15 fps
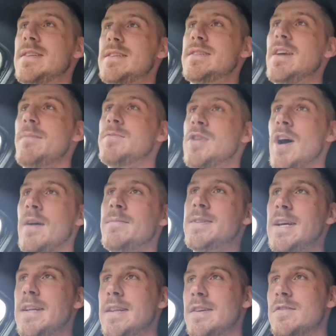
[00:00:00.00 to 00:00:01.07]
Sometimes
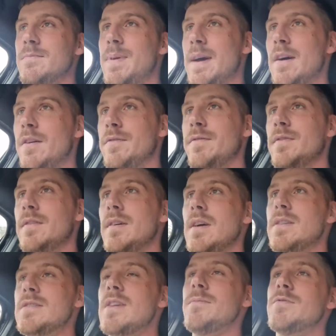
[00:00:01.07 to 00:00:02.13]
it doesn't pay off,
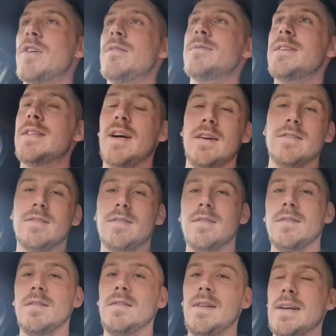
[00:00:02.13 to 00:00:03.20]
and sometimes it does.
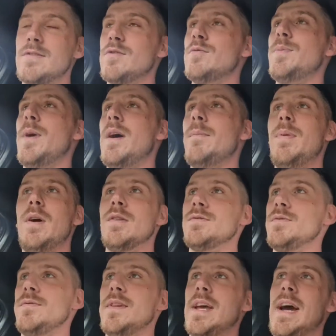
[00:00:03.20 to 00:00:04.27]
That's all part and parcel
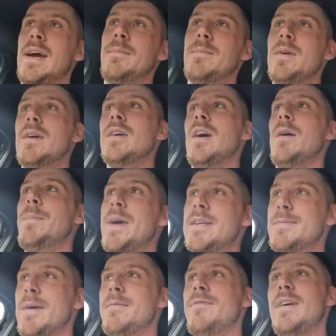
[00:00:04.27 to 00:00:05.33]
of the game. I picked them
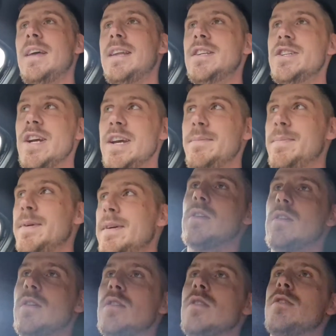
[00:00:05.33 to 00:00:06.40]
up fairly cheap,
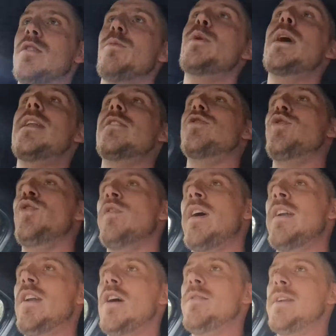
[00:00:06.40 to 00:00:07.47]
so we'll get the
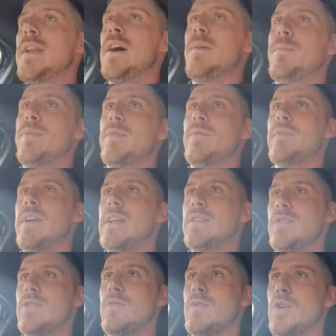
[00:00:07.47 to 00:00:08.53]
Touran loaded up, ready
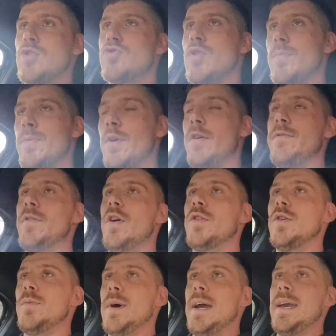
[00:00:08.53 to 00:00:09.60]
to drop off on
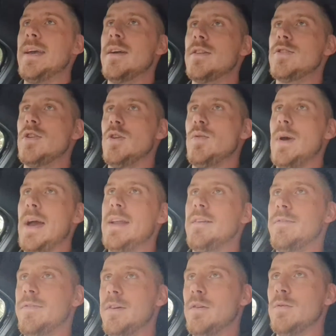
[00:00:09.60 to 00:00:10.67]
the way to
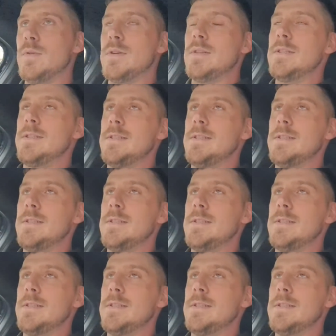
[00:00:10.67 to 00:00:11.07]
Enfield.